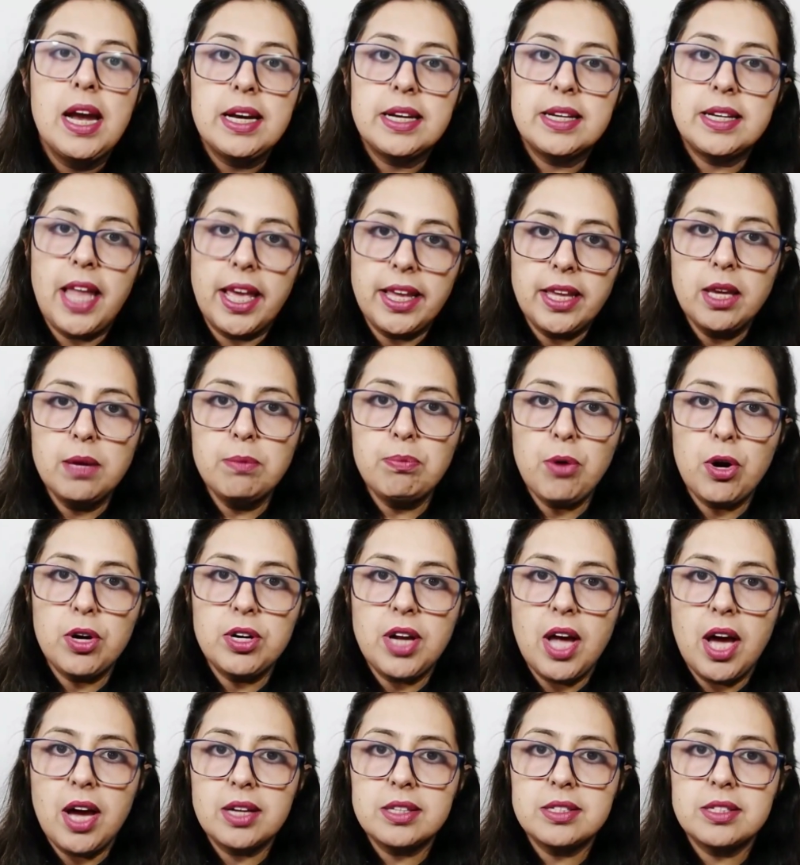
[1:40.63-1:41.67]
Tagging
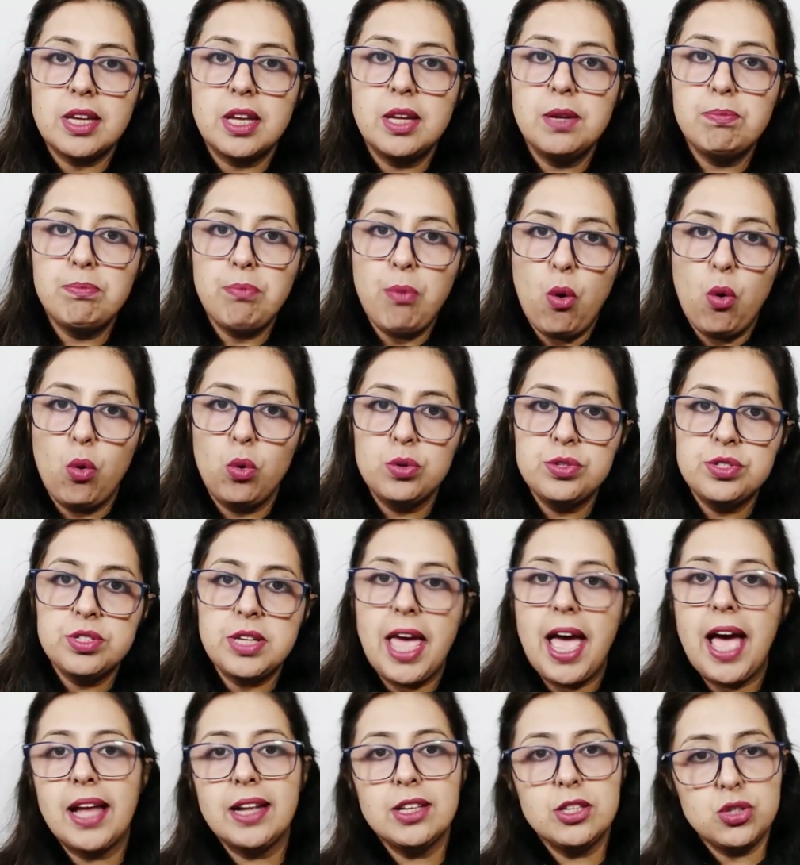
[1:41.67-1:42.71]
products in posts
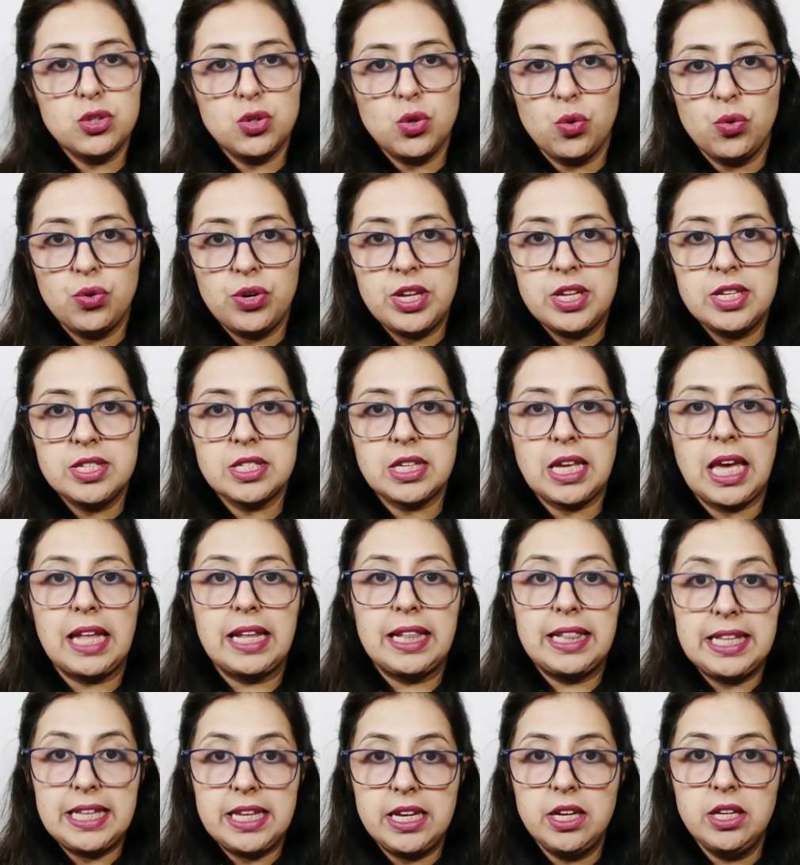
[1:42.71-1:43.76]
and stories
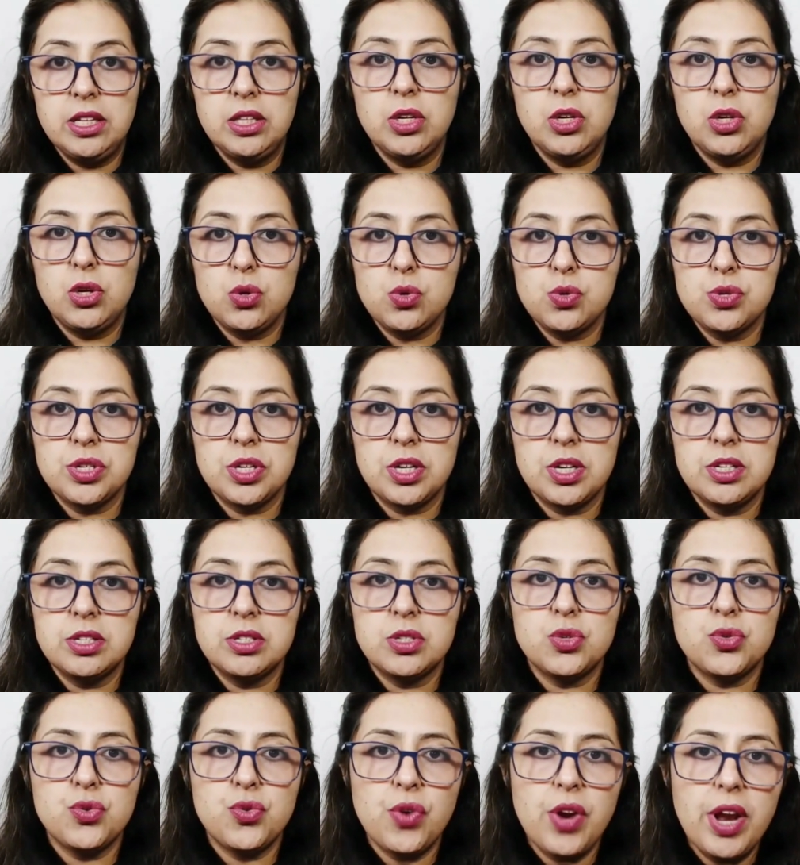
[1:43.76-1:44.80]
can lead the users
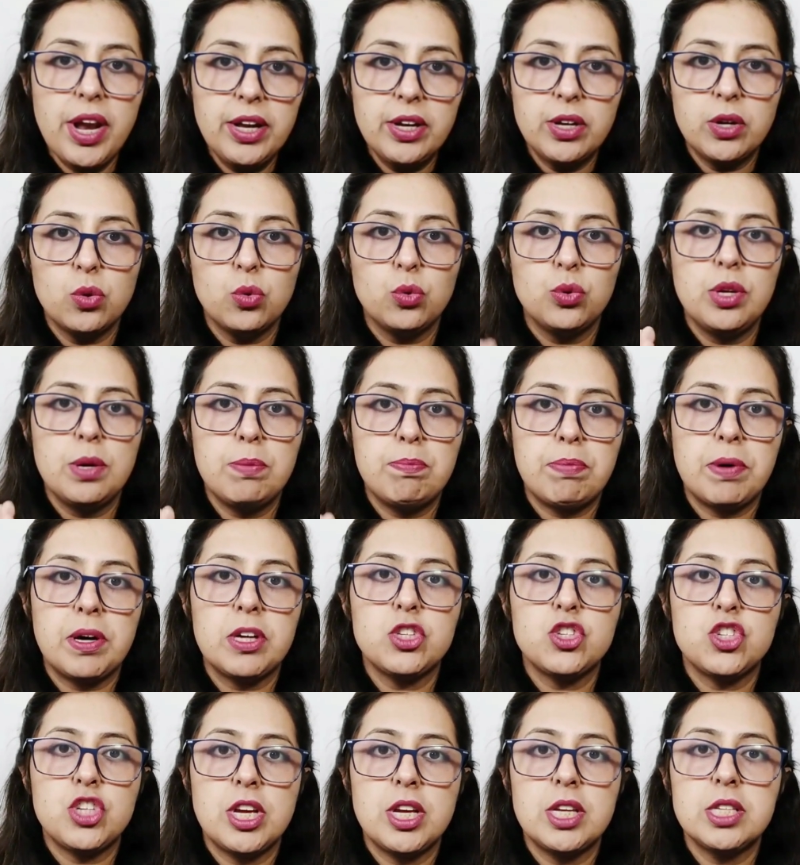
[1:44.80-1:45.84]
straight to the
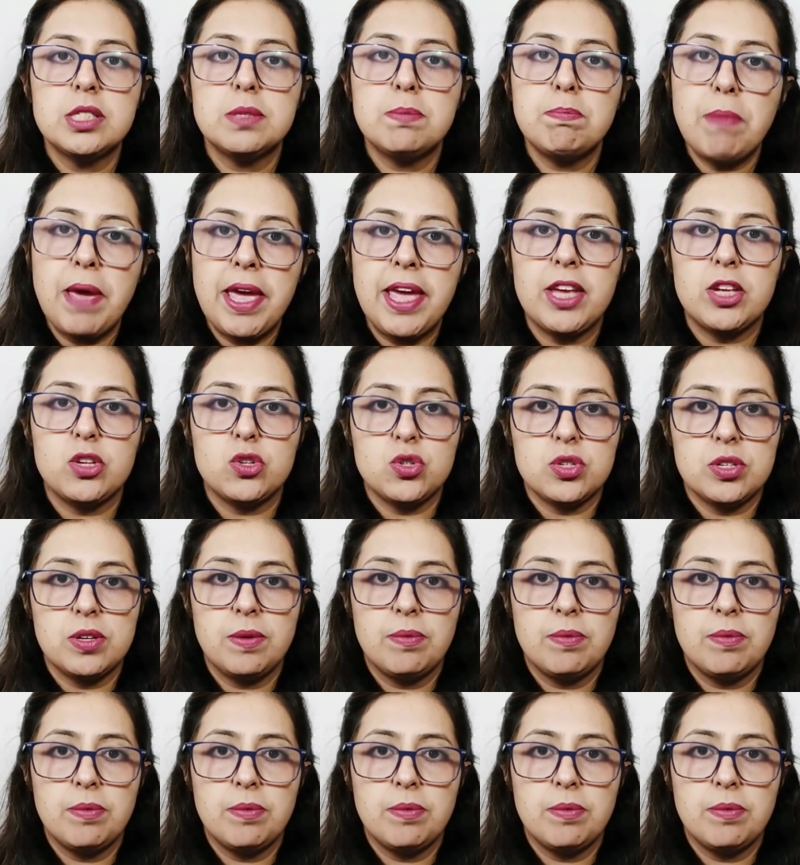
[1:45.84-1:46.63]
purchase page,